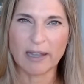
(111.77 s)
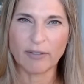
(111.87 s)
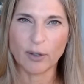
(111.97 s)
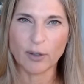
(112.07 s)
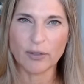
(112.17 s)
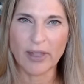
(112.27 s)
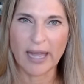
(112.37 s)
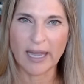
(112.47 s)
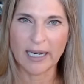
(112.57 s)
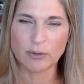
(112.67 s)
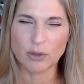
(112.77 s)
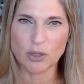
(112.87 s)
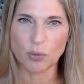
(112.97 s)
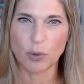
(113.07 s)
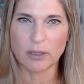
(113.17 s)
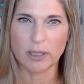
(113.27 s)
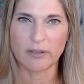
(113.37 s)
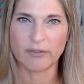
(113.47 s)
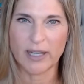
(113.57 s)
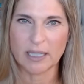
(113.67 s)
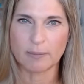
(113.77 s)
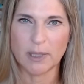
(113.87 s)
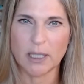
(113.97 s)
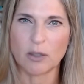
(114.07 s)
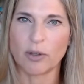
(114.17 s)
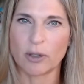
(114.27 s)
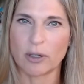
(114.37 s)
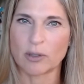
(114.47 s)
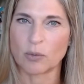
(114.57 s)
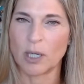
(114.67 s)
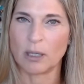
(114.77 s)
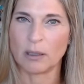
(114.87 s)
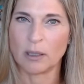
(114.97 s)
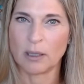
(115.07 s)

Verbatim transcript: I've heard that. And I was just wondering if that's something you've heard as well.